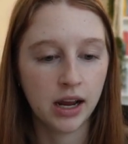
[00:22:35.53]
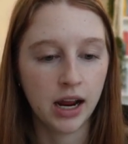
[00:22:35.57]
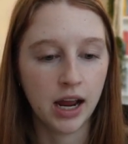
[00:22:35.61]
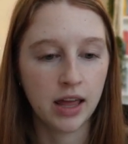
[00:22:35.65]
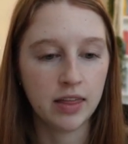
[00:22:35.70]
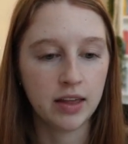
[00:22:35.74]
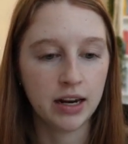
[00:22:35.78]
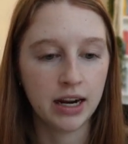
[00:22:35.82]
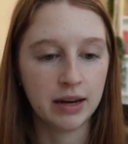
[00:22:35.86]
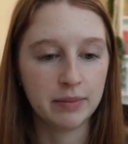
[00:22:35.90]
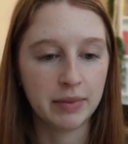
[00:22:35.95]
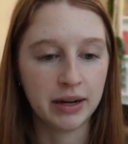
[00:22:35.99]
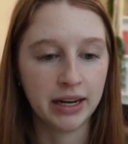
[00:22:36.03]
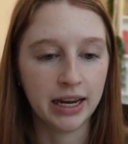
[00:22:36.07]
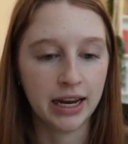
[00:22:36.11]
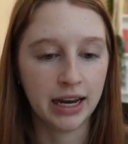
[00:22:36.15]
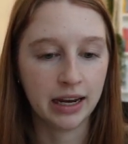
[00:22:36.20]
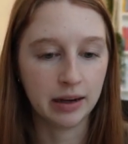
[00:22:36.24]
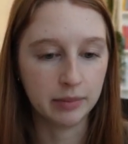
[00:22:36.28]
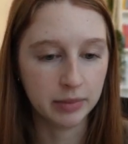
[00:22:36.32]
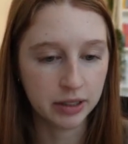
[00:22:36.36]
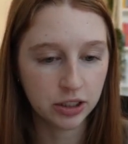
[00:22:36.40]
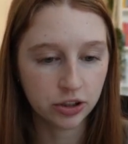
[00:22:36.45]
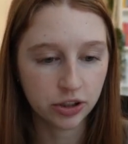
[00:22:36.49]
And then I have my
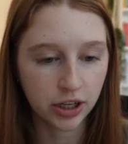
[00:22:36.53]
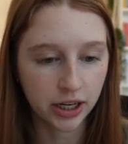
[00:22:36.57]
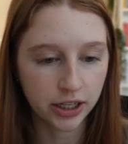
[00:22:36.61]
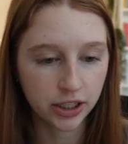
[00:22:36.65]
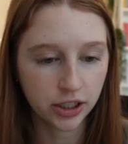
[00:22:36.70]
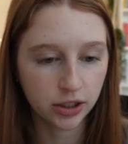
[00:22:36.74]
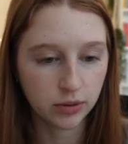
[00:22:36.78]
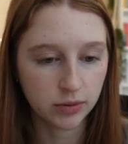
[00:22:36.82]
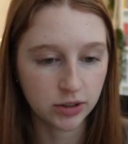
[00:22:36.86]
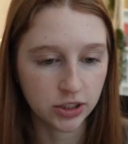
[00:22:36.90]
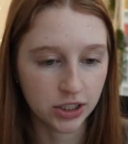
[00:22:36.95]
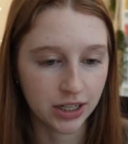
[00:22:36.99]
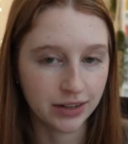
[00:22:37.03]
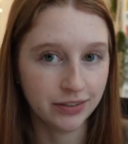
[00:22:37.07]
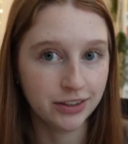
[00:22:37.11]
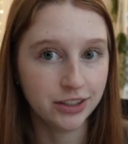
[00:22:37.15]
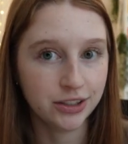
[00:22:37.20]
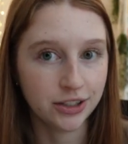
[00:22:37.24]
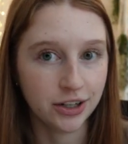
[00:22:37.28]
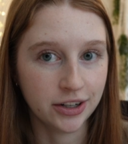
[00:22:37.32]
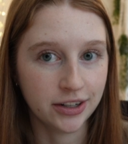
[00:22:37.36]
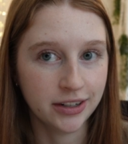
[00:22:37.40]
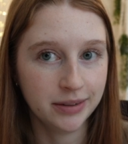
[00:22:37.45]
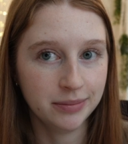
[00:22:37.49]
habit tracker, which I haven't
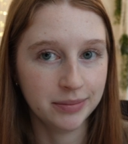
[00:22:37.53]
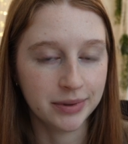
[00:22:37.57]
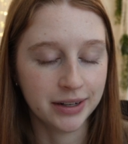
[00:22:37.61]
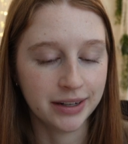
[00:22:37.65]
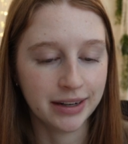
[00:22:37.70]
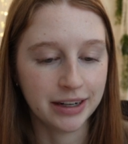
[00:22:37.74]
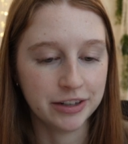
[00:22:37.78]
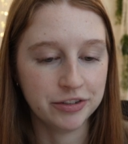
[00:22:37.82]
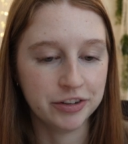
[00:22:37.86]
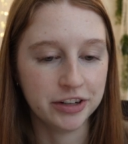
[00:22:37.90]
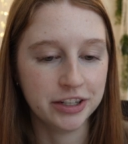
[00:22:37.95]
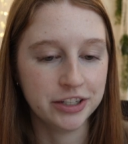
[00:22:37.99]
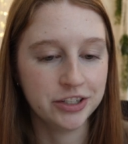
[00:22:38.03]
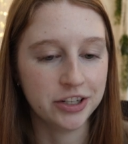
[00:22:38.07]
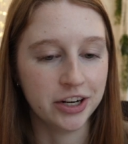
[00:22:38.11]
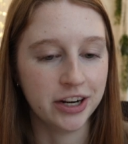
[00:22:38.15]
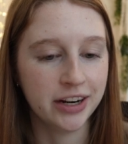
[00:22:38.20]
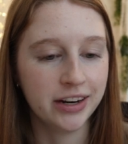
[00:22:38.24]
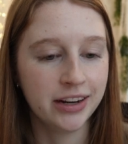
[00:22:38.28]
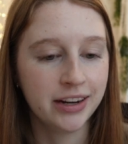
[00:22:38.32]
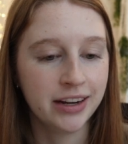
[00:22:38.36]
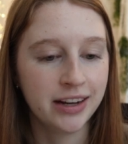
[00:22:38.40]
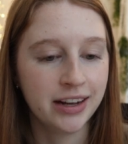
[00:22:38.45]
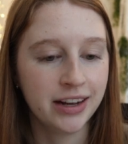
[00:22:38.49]
started, but I really should.